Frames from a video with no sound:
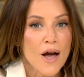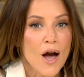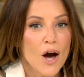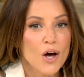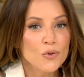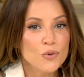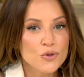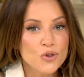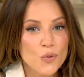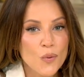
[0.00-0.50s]

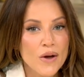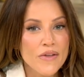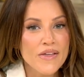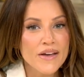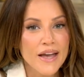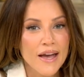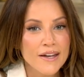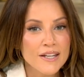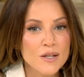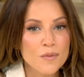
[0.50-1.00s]
And with the way
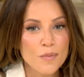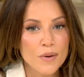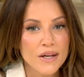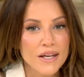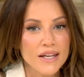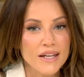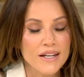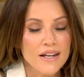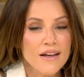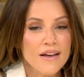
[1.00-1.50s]
that Kenny
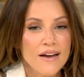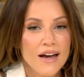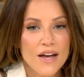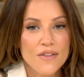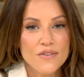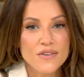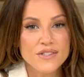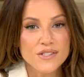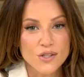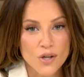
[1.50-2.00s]
Pickett
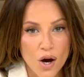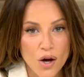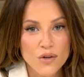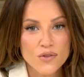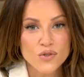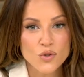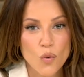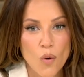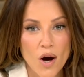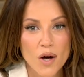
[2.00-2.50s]
and this young
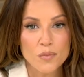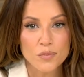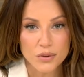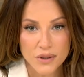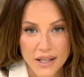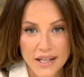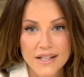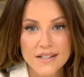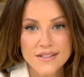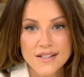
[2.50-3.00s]
squad
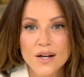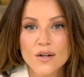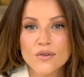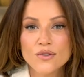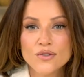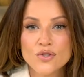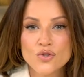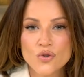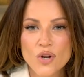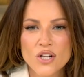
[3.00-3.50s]
played down
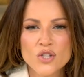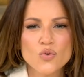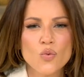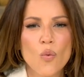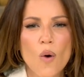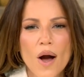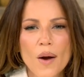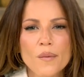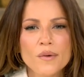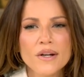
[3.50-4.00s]
the stretch,
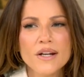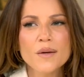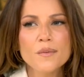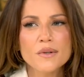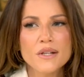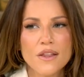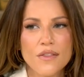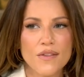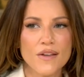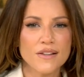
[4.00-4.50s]
why would
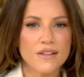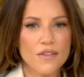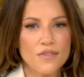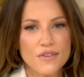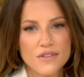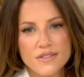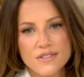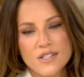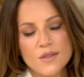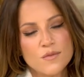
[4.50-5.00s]
anybody think that
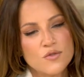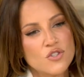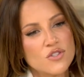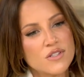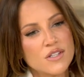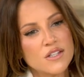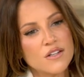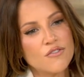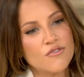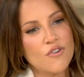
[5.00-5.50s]
this team's
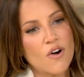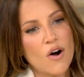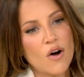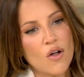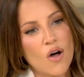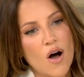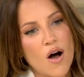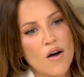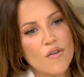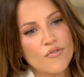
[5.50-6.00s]
just going to fall
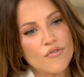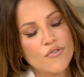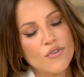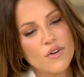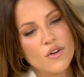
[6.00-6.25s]
off